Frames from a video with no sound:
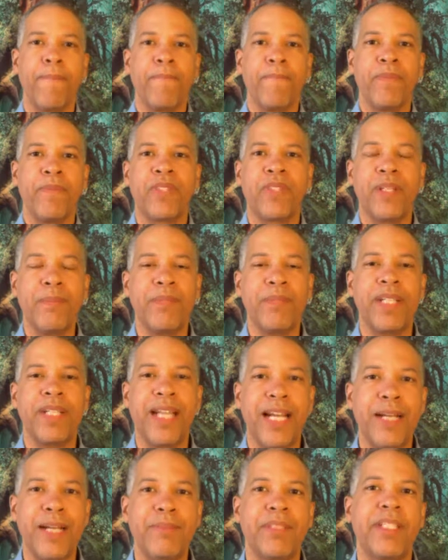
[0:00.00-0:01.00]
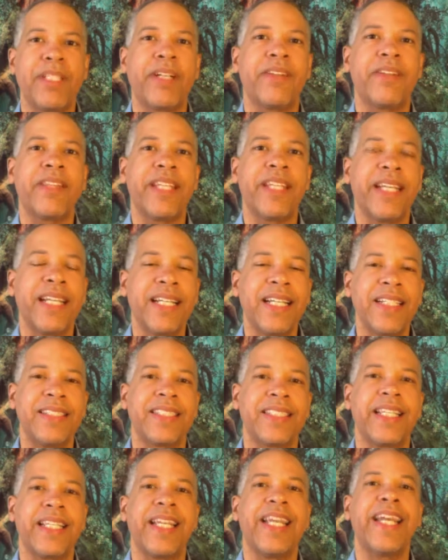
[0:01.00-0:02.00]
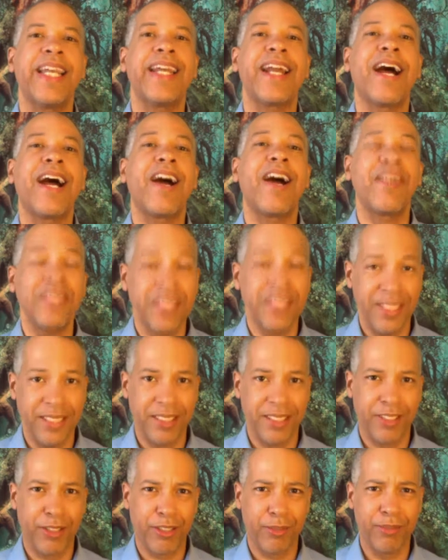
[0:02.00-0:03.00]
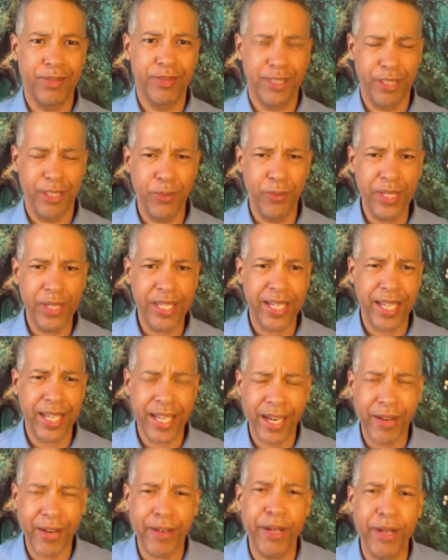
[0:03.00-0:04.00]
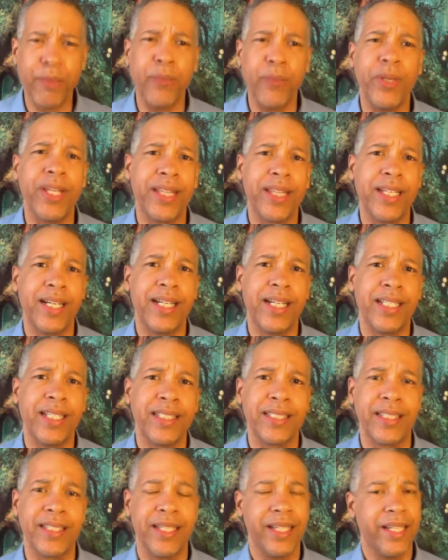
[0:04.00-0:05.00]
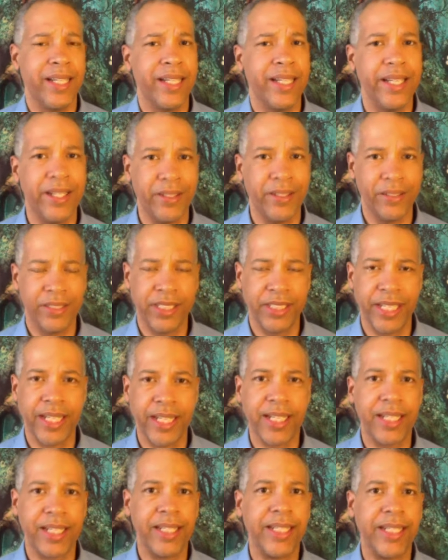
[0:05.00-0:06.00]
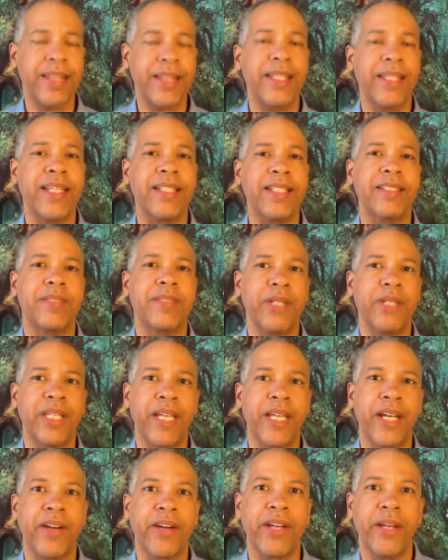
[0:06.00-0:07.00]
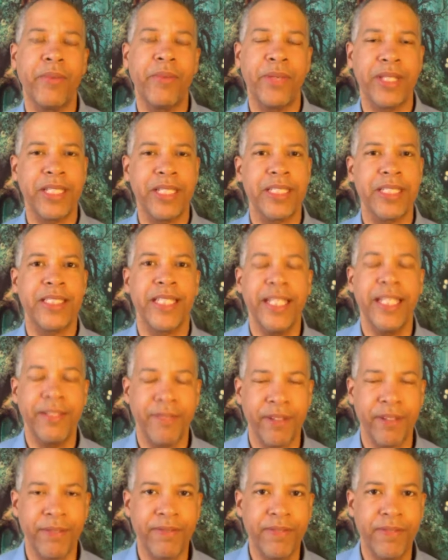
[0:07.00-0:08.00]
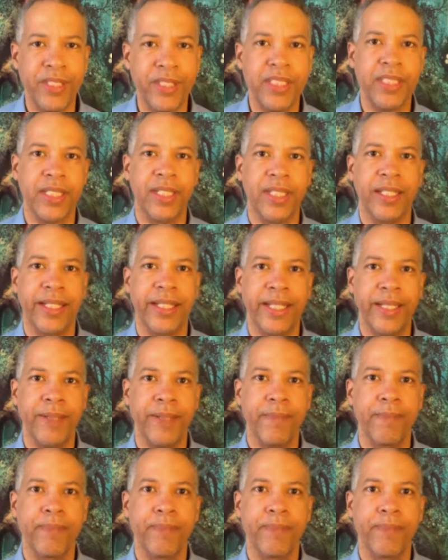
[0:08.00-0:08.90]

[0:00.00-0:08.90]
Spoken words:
Sometimes there are things in our systems that we carry with us energetically, things that we carry with us even physically,